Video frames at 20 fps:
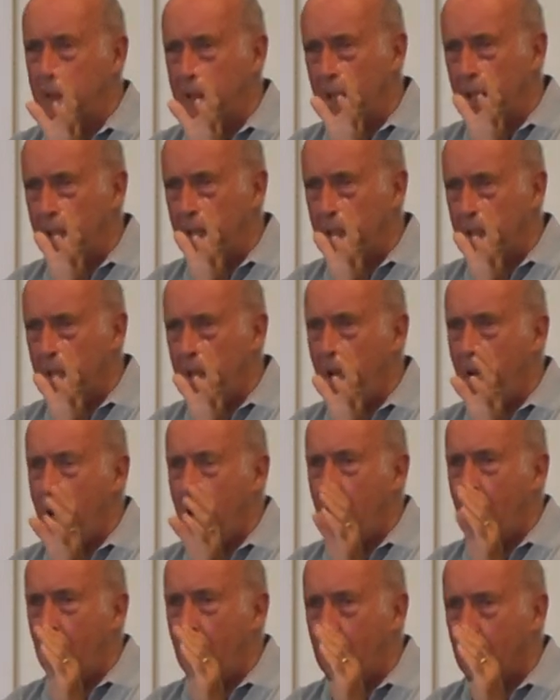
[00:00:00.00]
play
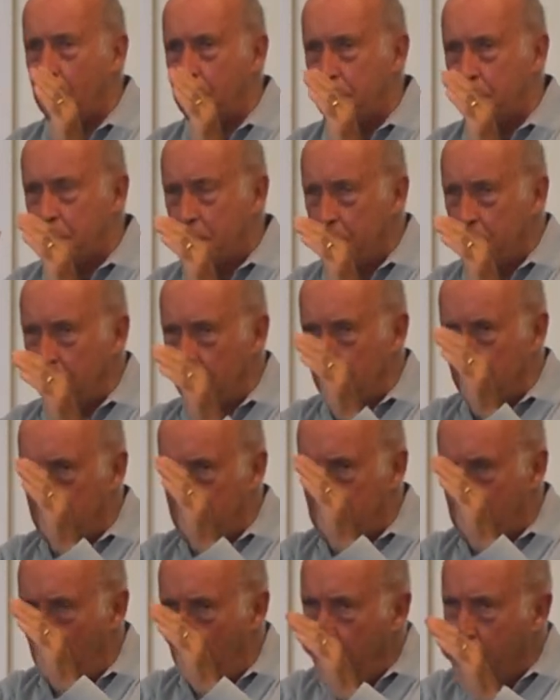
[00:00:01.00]
of the
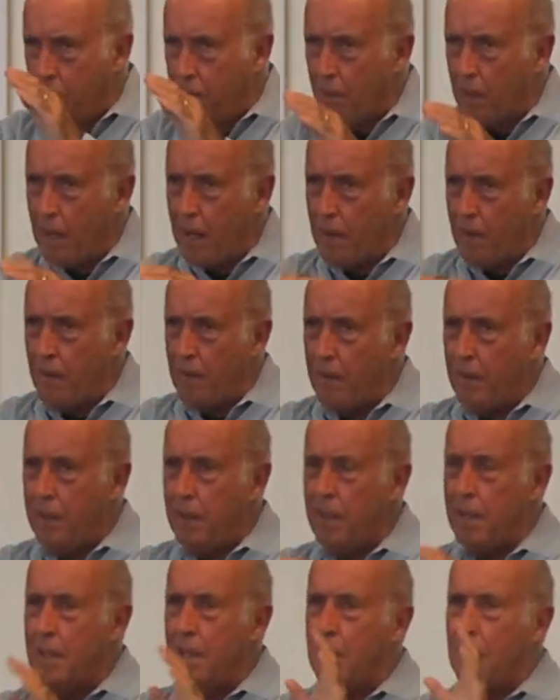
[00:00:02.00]

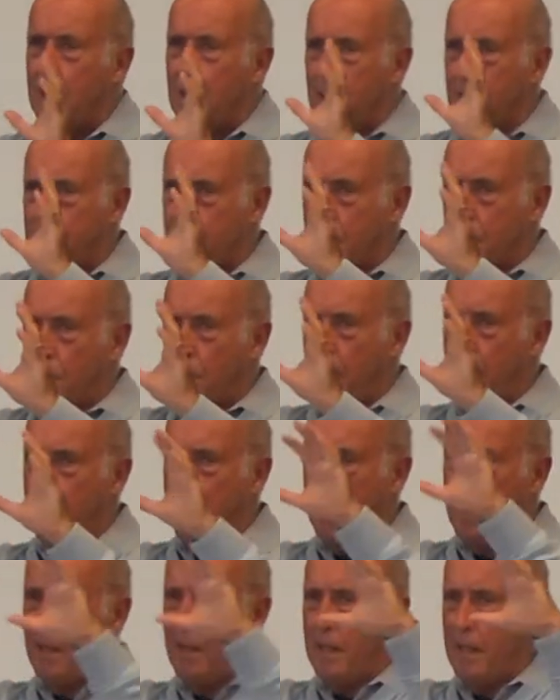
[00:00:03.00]
triangularity,
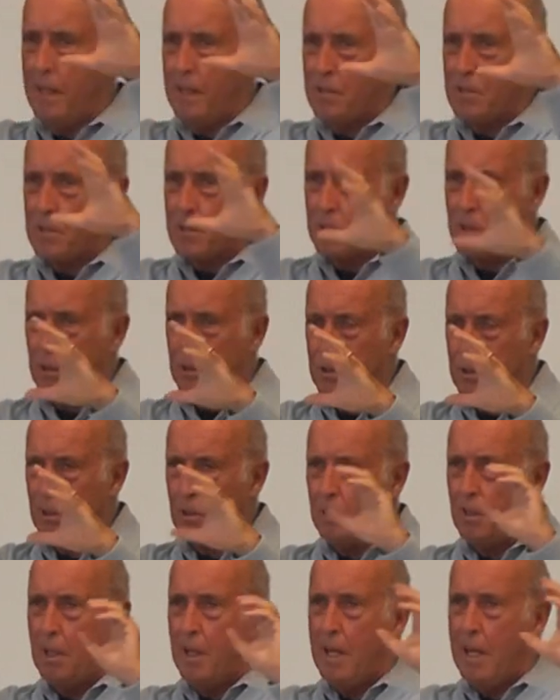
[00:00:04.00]
square and
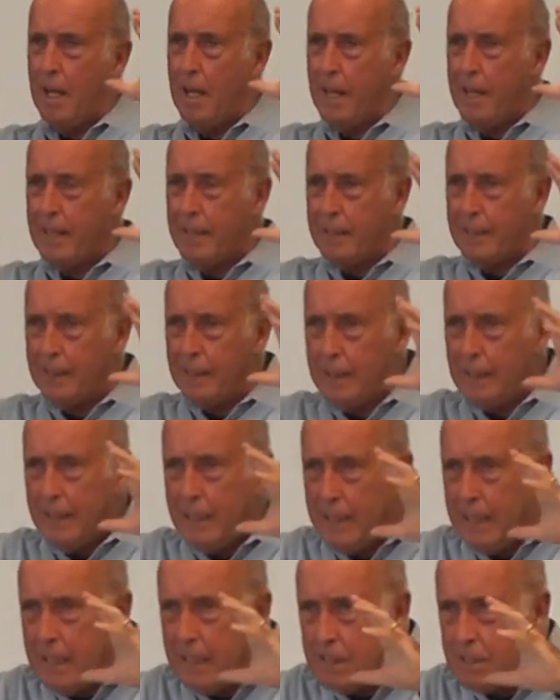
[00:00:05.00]
circle, and it
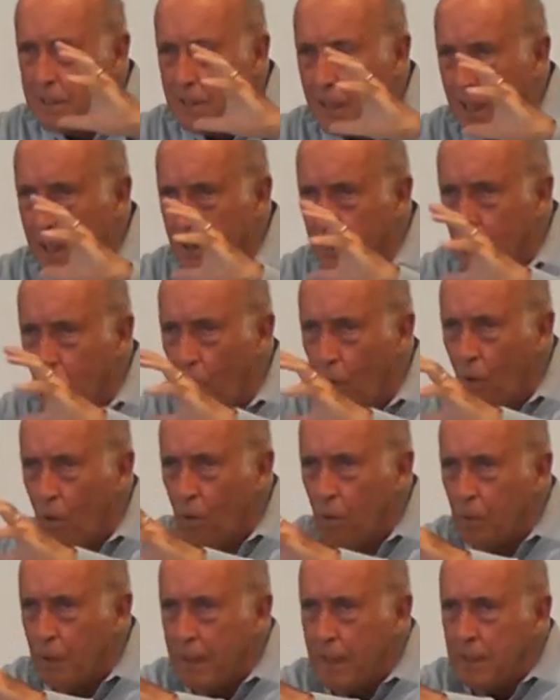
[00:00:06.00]
leads us
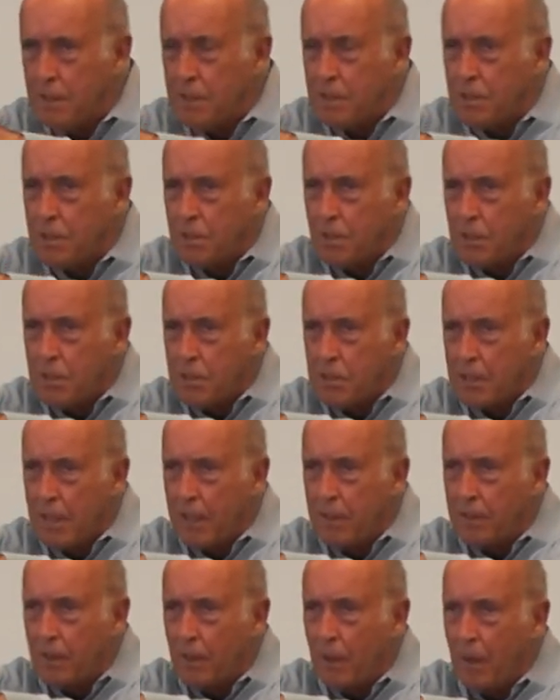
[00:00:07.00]
always to the
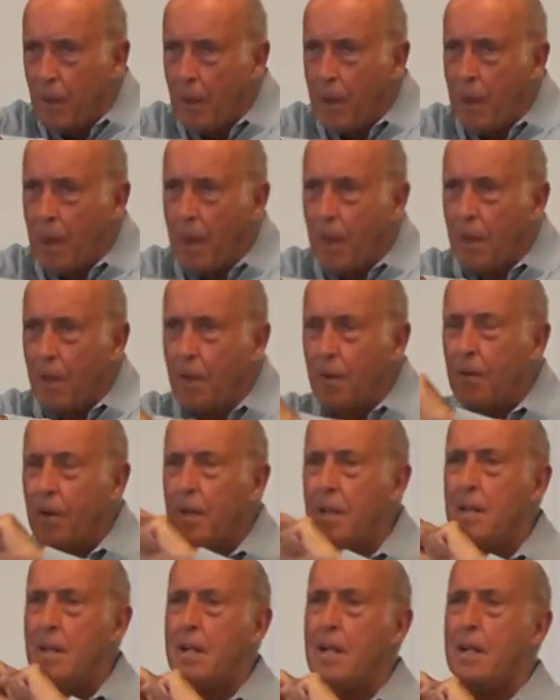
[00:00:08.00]
center. Right?
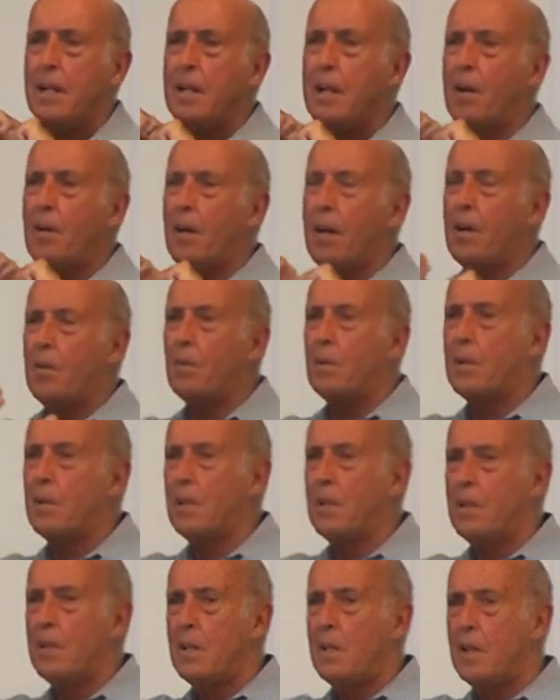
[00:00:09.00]
Now,
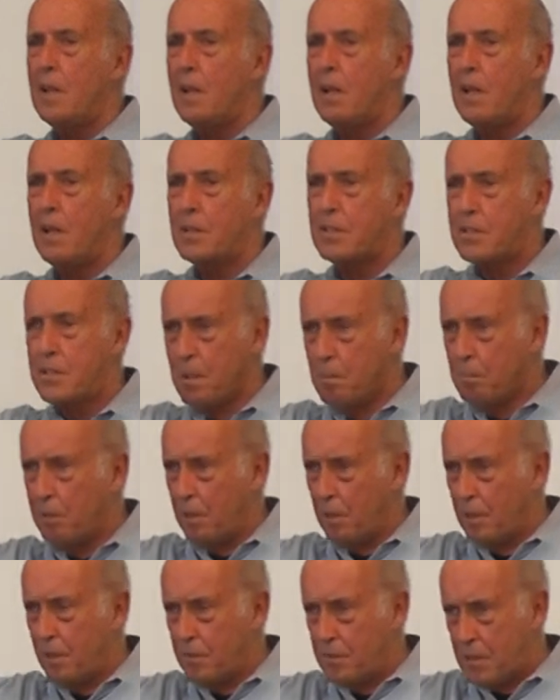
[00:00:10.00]
our uh,
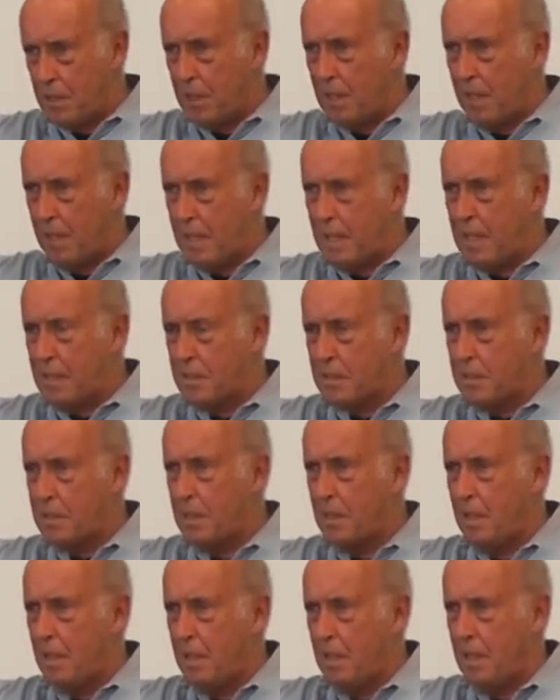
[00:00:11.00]
symbol of CIIS
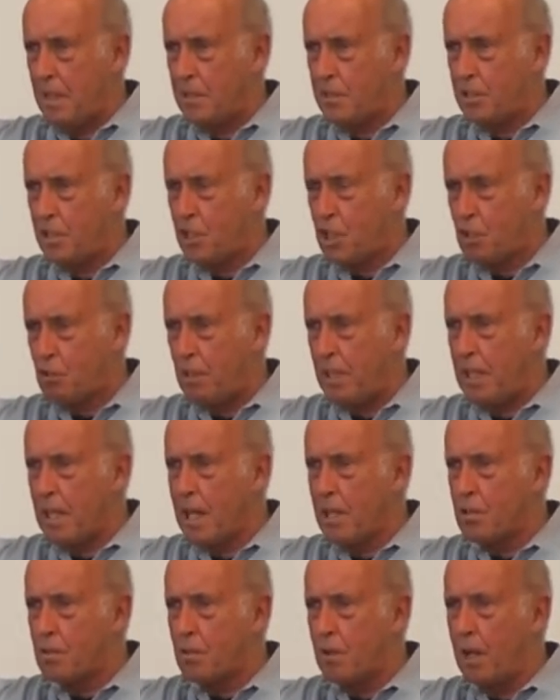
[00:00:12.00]
is the Sri
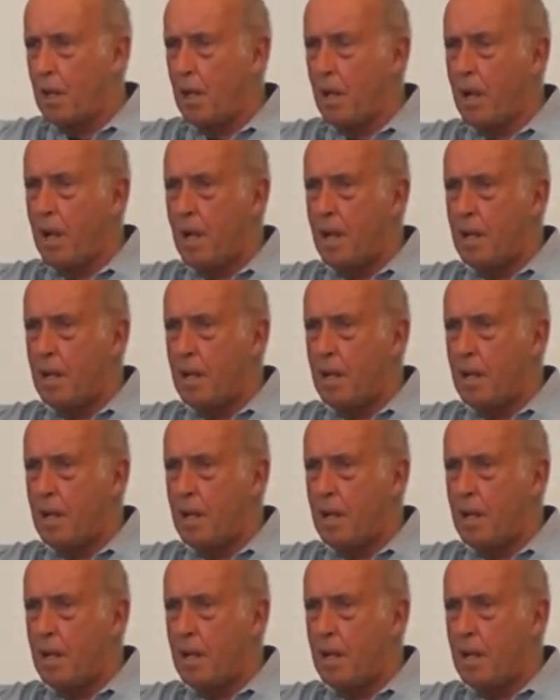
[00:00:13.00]
Yantra,